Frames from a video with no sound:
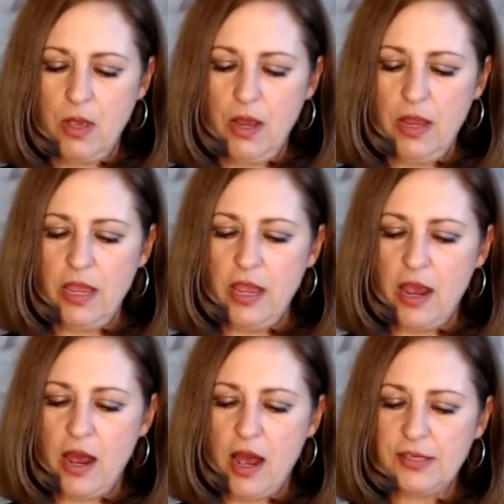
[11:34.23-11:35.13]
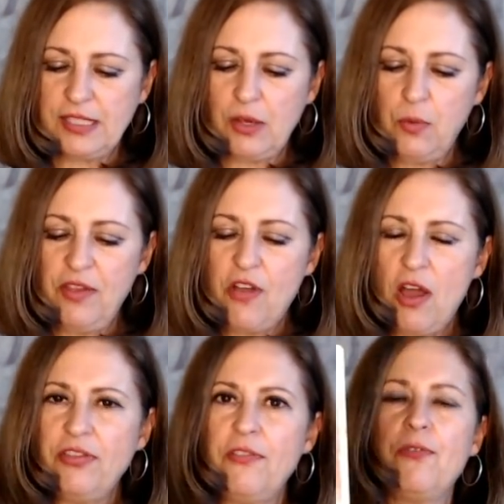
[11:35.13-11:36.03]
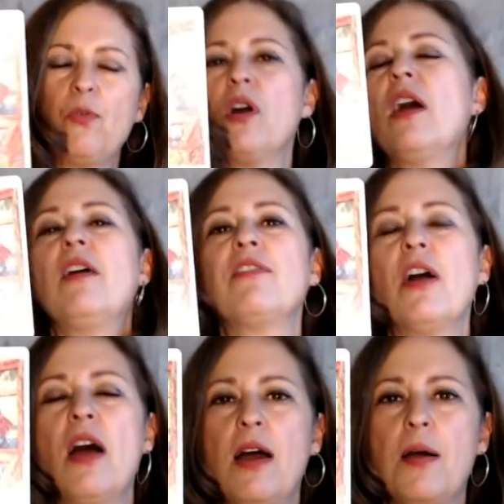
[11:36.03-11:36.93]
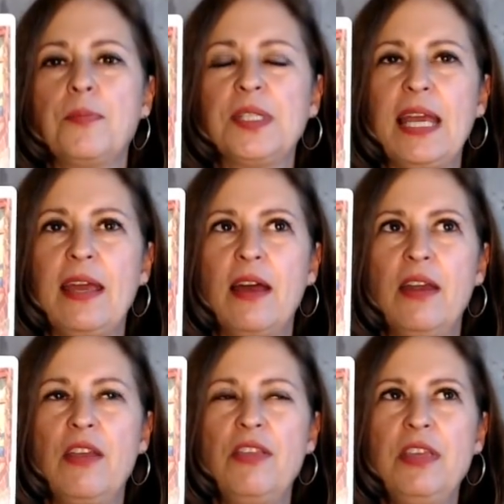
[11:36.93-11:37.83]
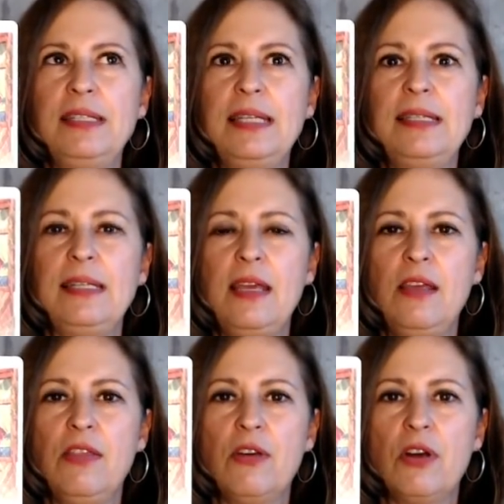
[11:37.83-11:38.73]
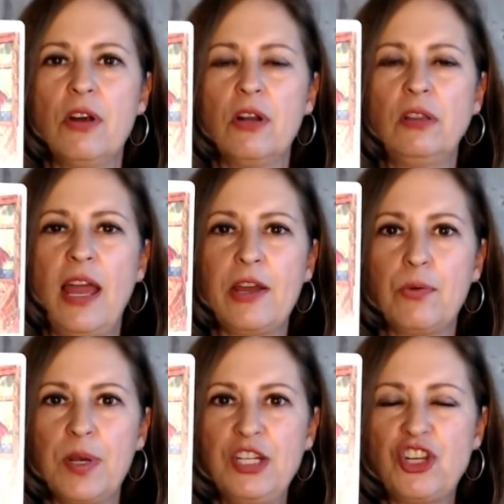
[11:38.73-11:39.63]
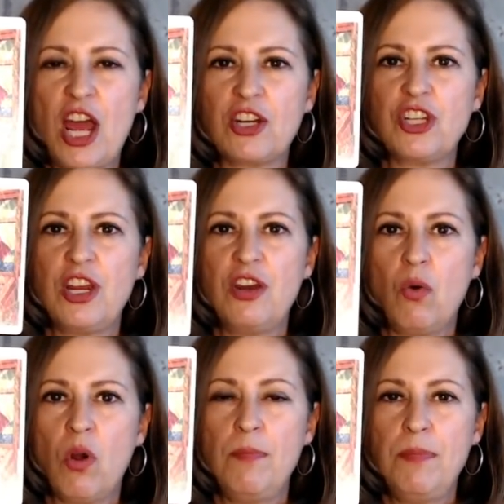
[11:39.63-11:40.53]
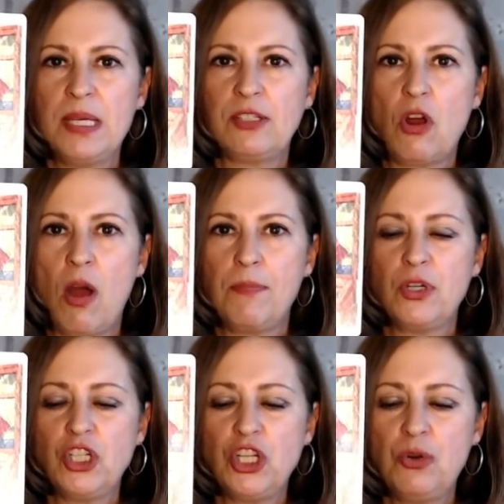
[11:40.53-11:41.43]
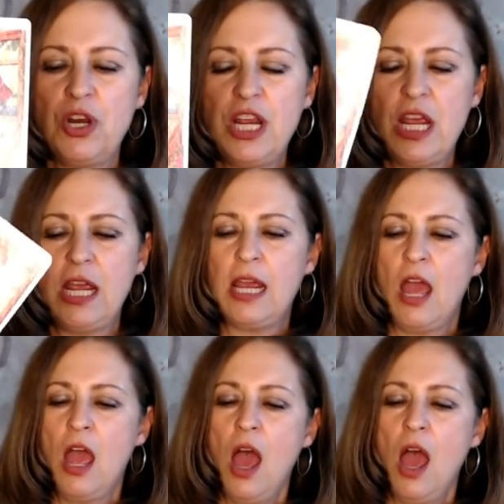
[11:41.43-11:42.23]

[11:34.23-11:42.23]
Yeah, so we've got the Four of Cups, and this is either like a rejection or a missed opportunity.